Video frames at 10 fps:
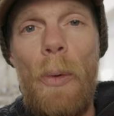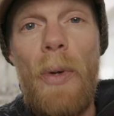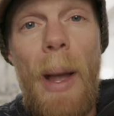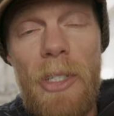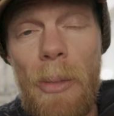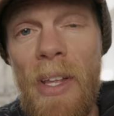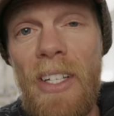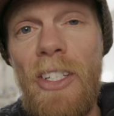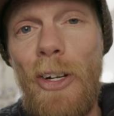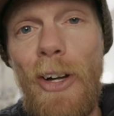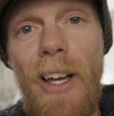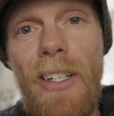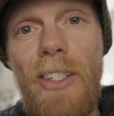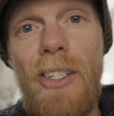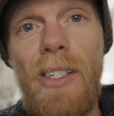We wrapped up that deer
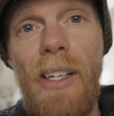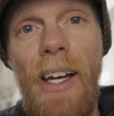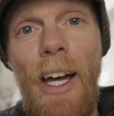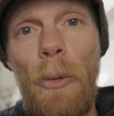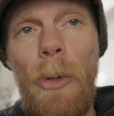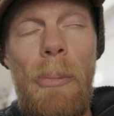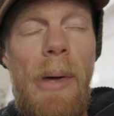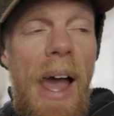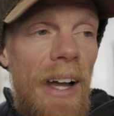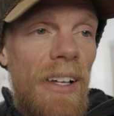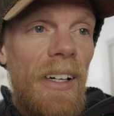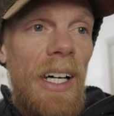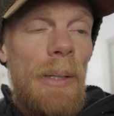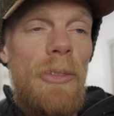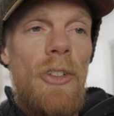hunt, uh, went back
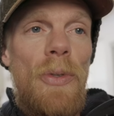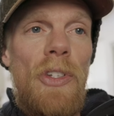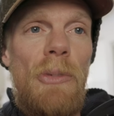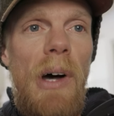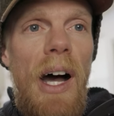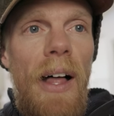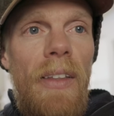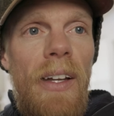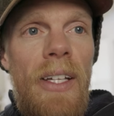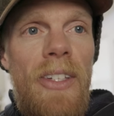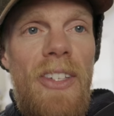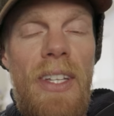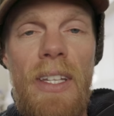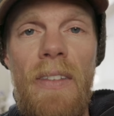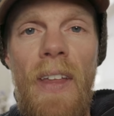up to the spot that I had
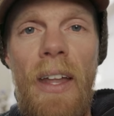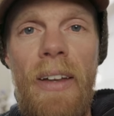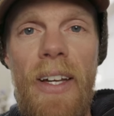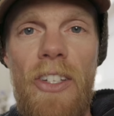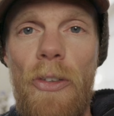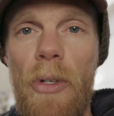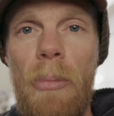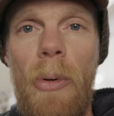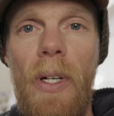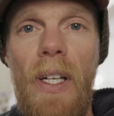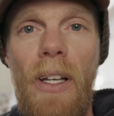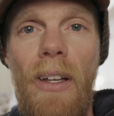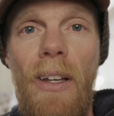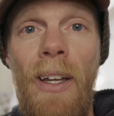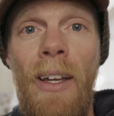seen that nice three point,
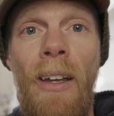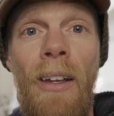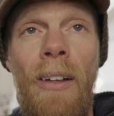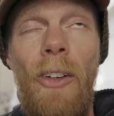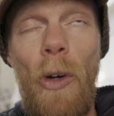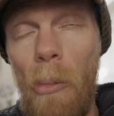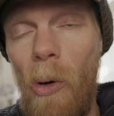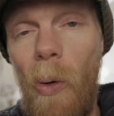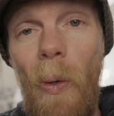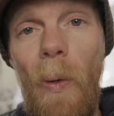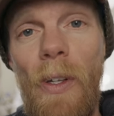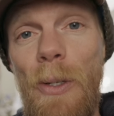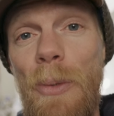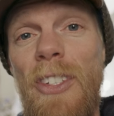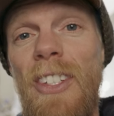and lo and behold,
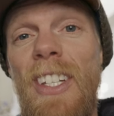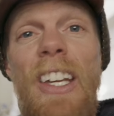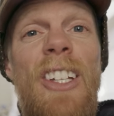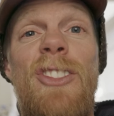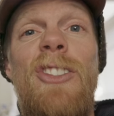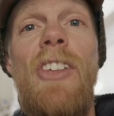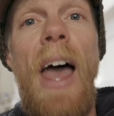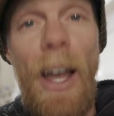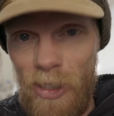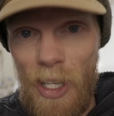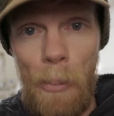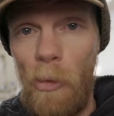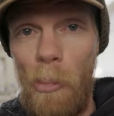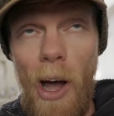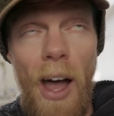he was in the exact same
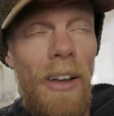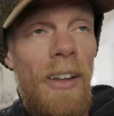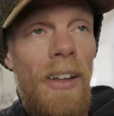spot.